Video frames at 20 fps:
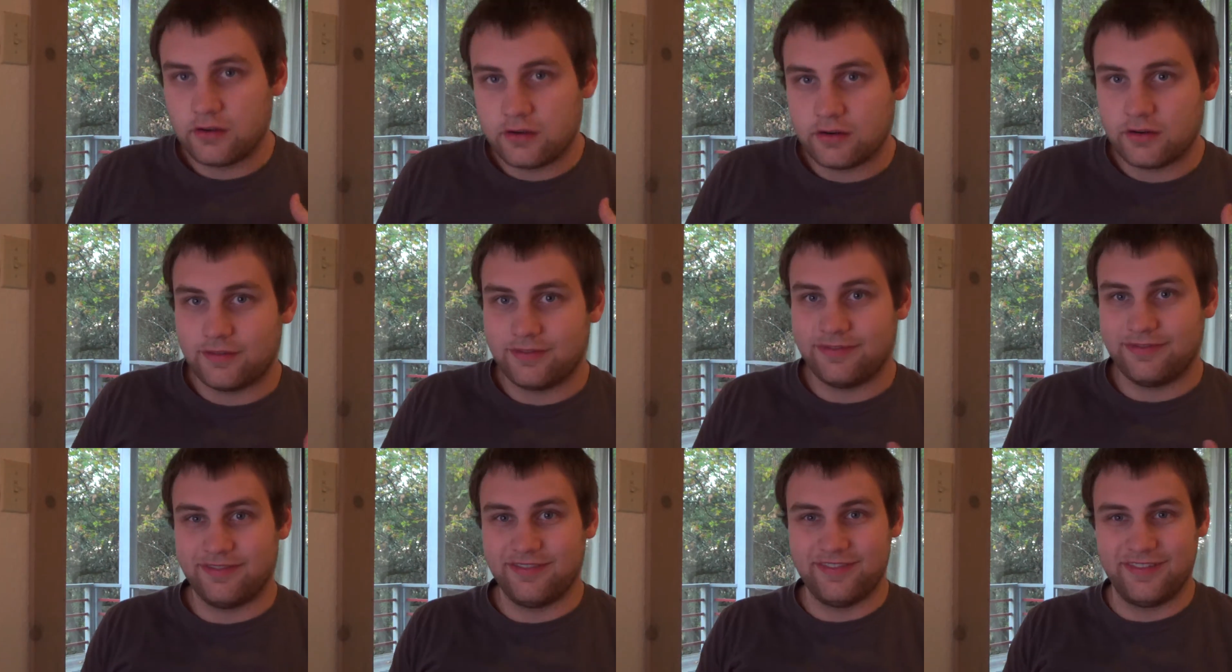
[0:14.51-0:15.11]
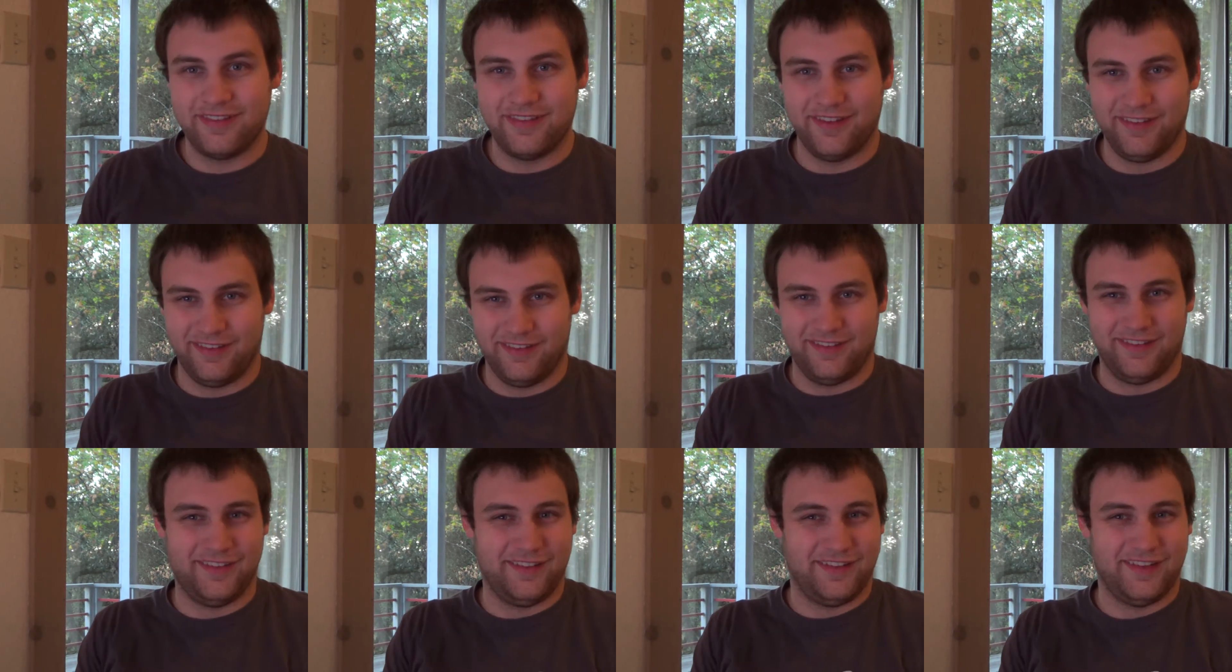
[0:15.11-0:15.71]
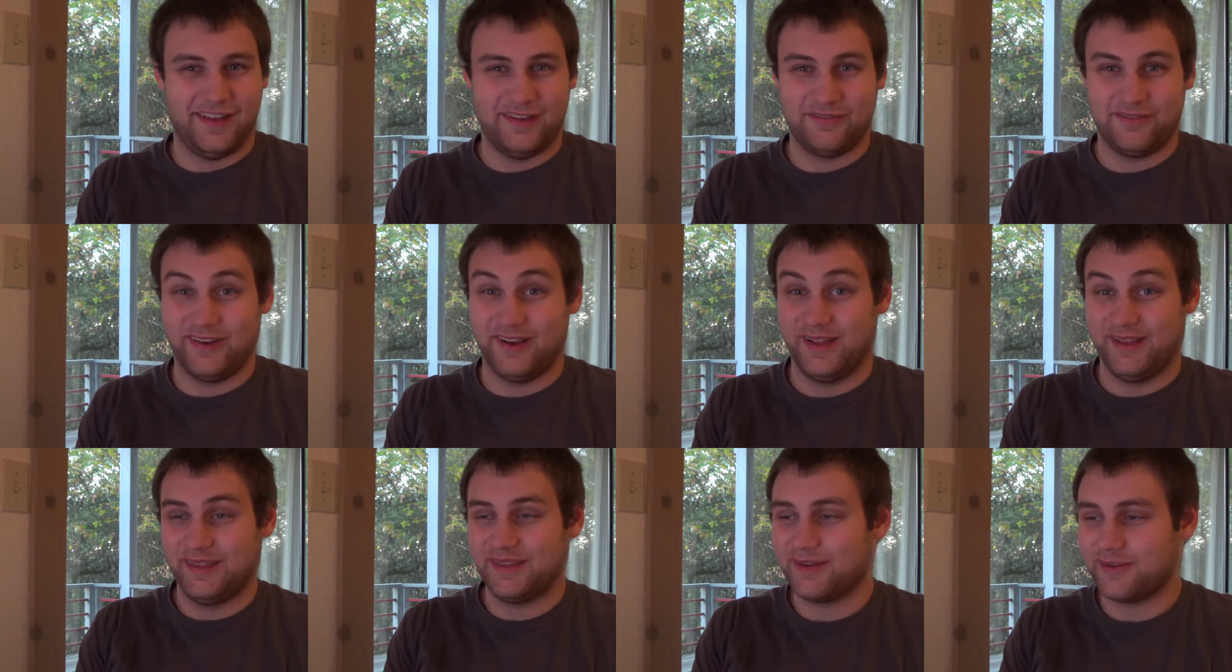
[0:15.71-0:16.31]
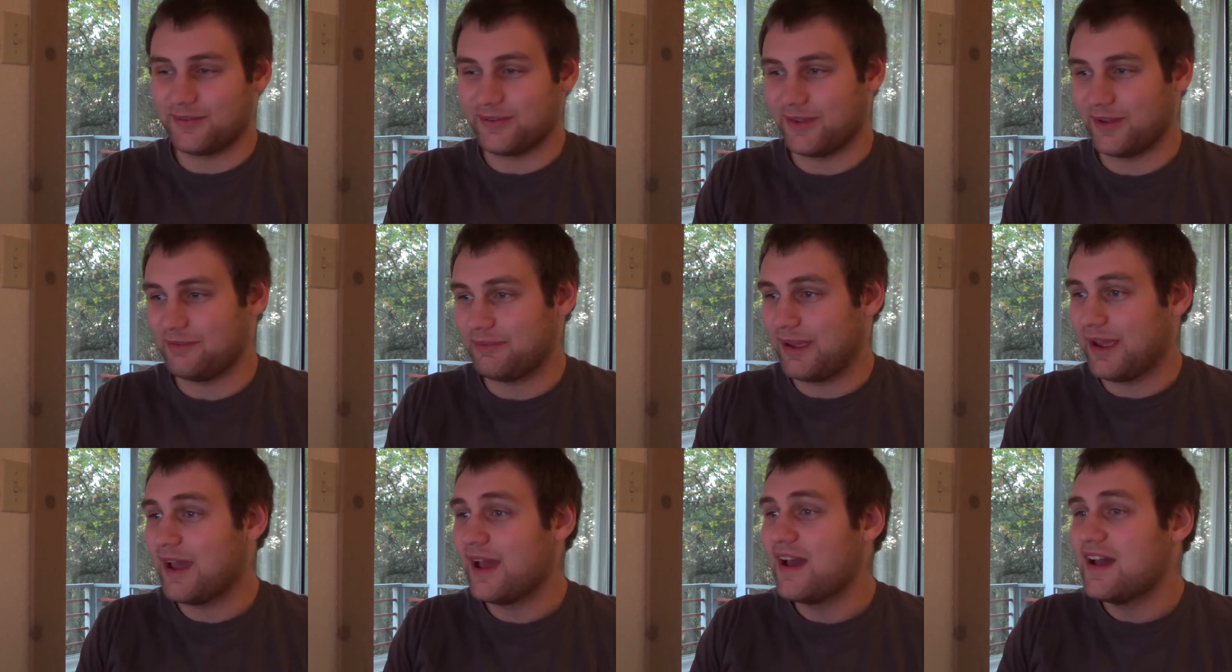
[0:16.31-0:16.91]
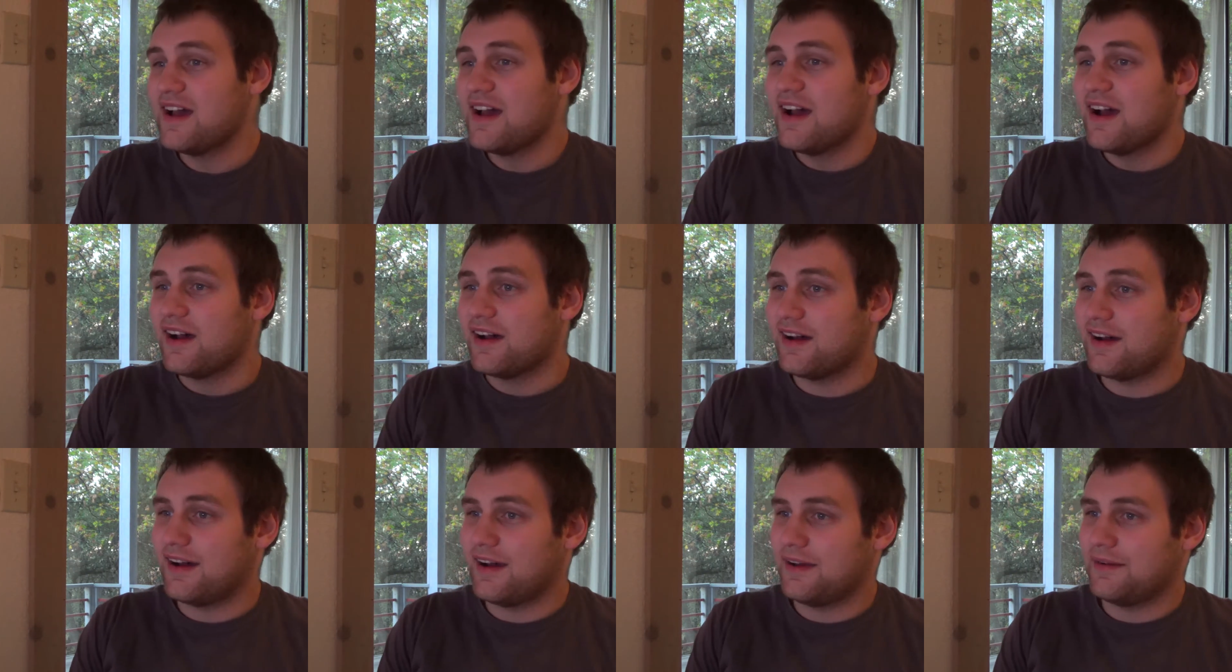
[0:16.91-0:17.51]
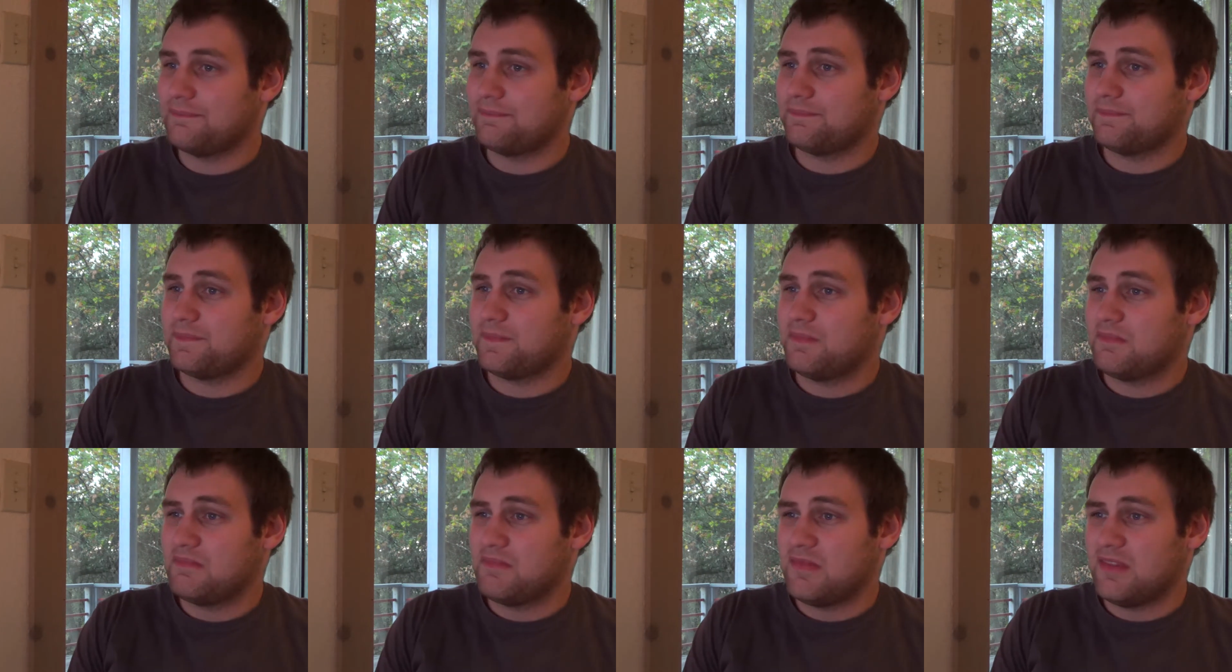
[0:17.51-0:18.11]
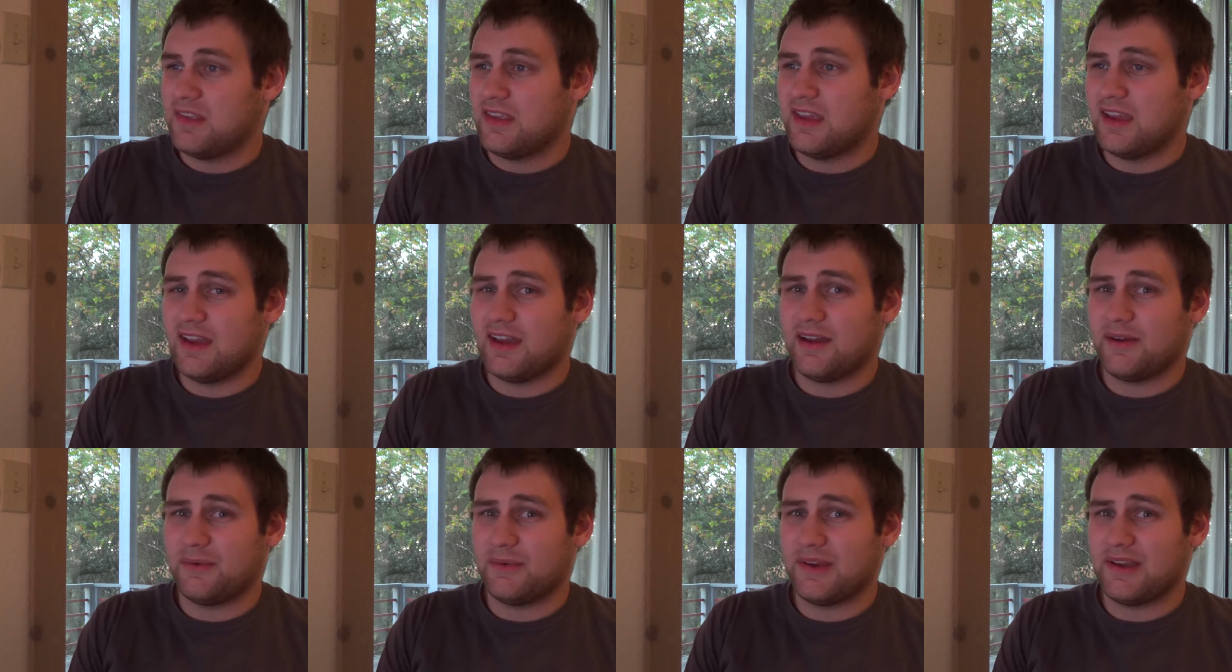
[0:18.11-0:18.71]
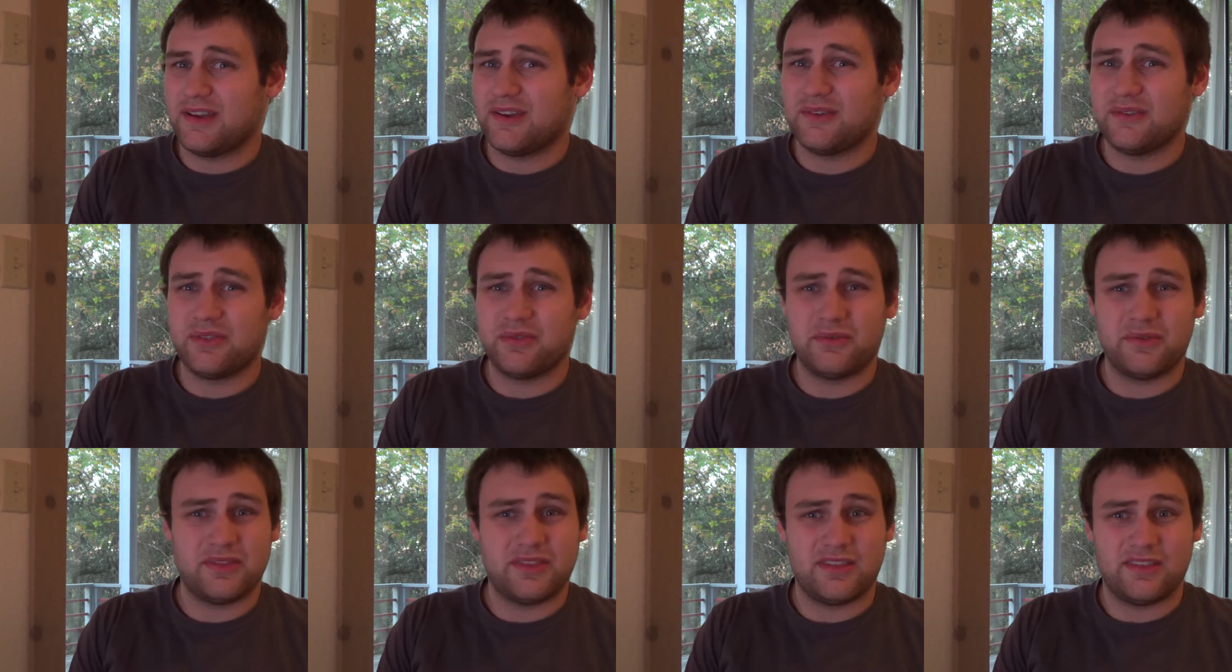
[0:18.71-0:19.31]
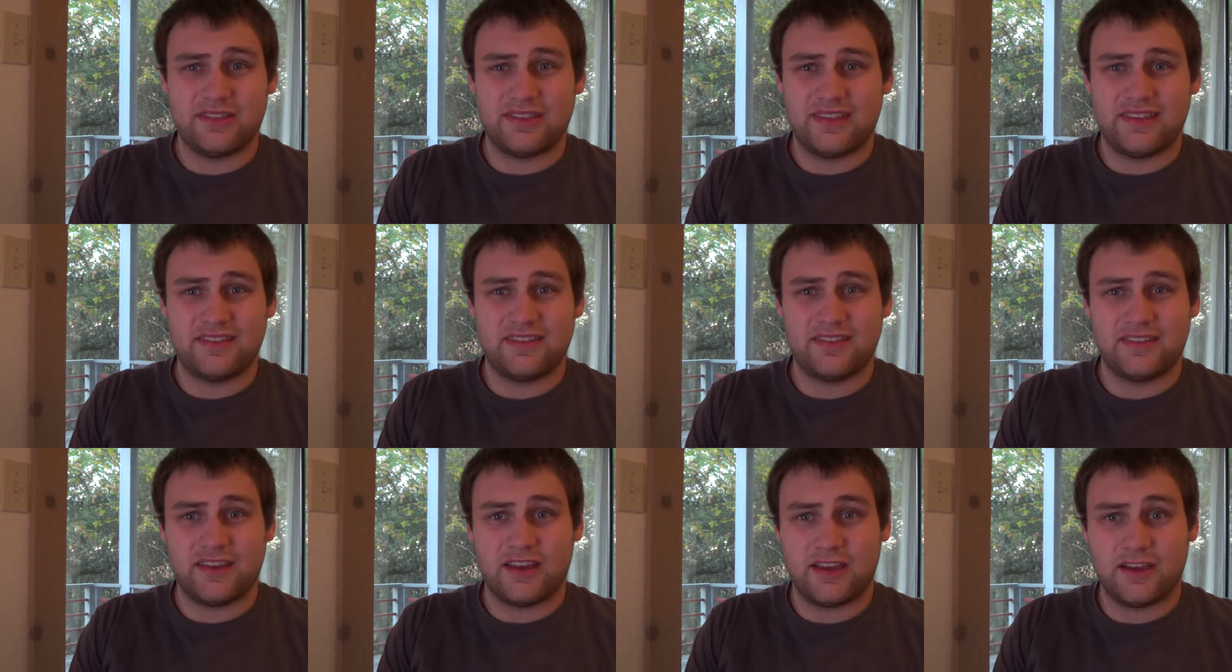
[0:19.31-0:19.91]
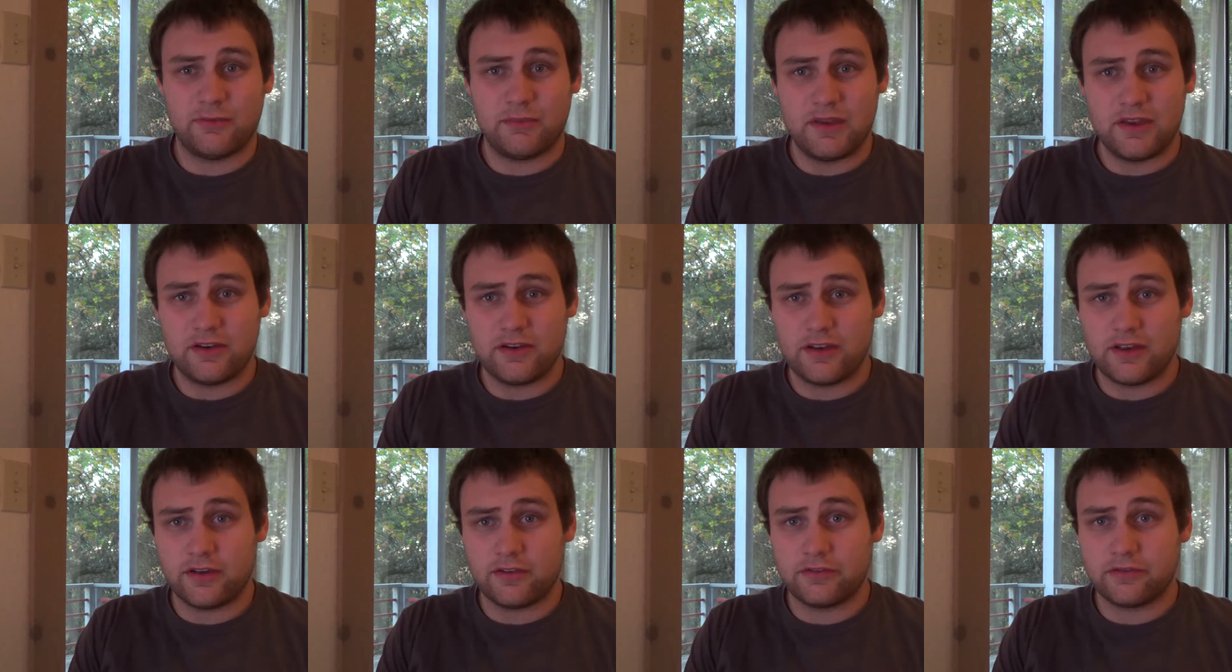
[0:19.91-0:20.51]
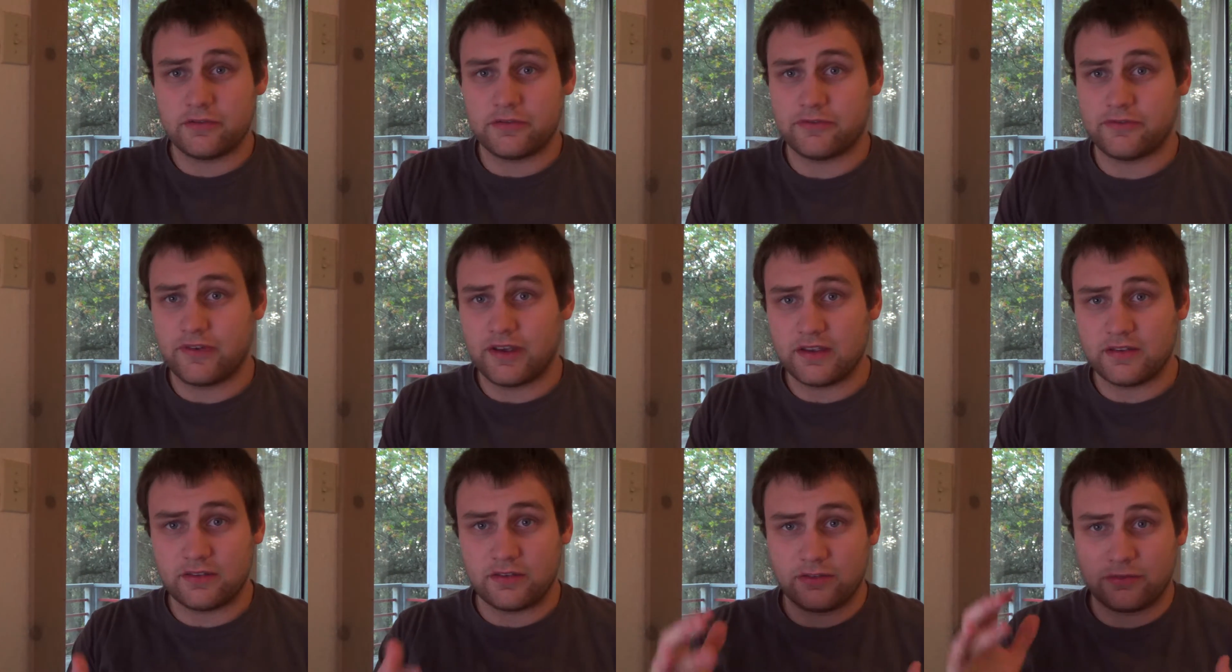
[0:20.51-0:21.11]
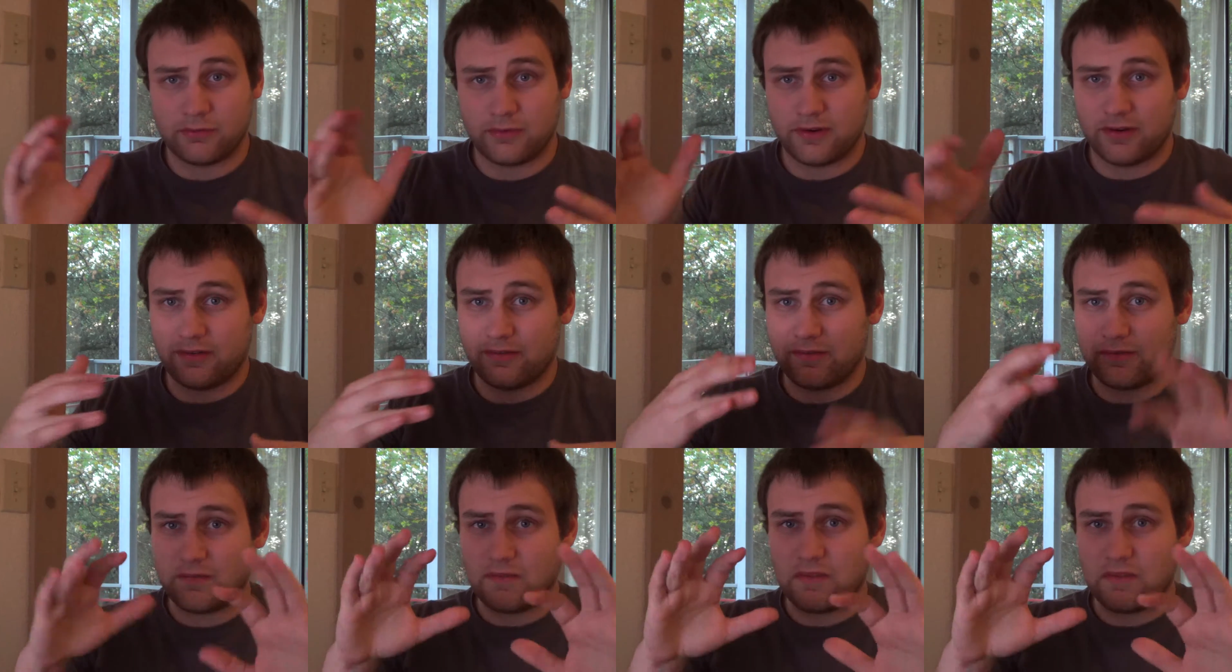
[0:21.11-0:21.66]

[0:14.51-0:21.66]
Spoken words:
I forgot that was on me. Yeah, we go through, this community goes through phases where